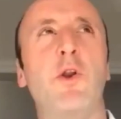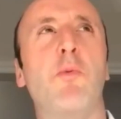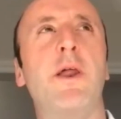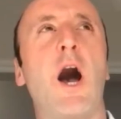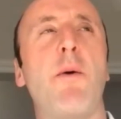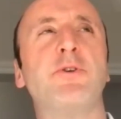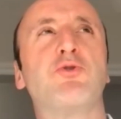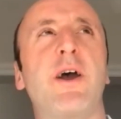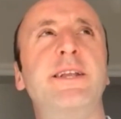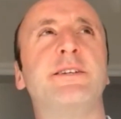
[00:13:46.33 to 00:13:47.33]
normally
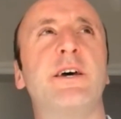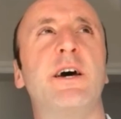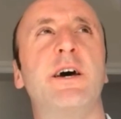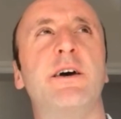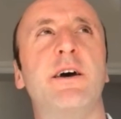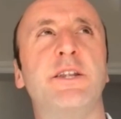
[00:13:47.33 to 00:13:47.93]
arbitrate a